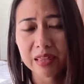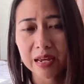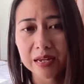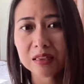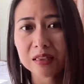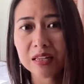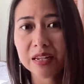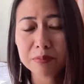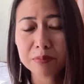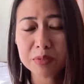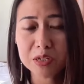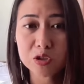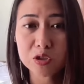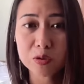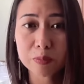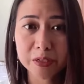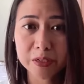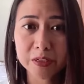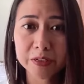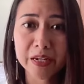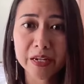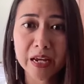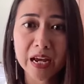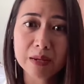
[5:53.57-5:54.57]
And that led me to
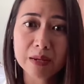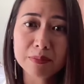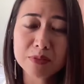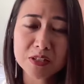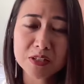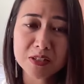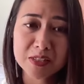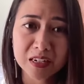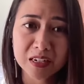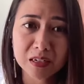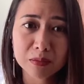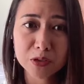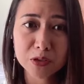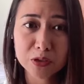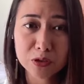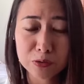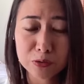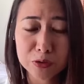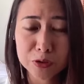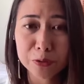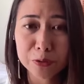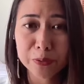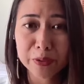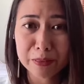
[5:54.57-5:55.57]
building I Am Sustainable
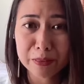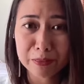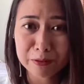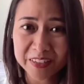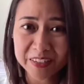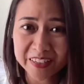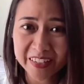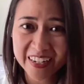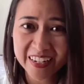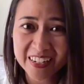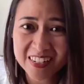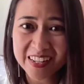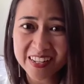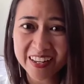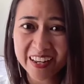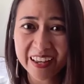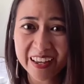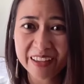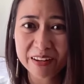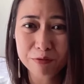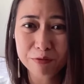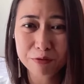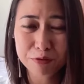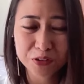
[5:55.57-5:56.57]
Studio in 3 days
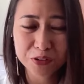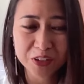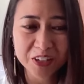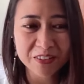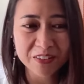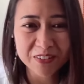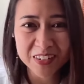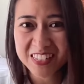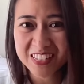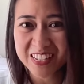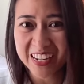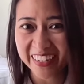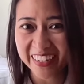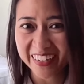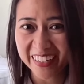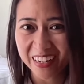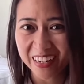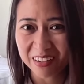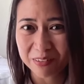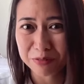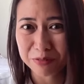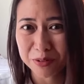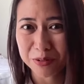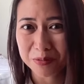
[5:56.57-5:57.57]
and fully
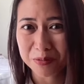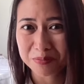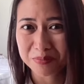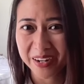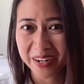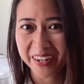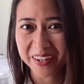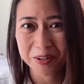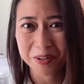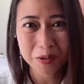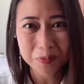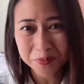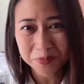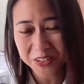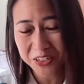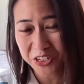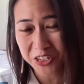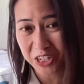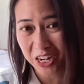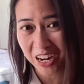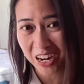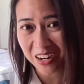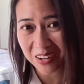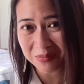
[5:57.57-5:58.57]
resigning from my corporate
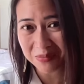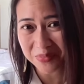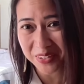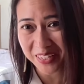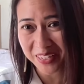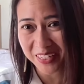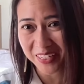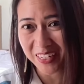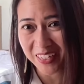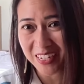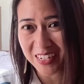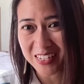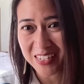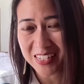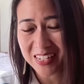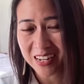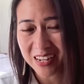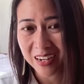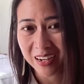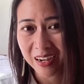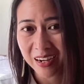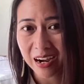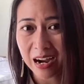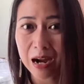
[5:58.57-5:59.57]
job because
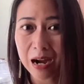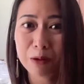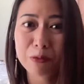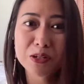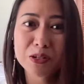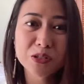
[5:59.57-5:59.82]
I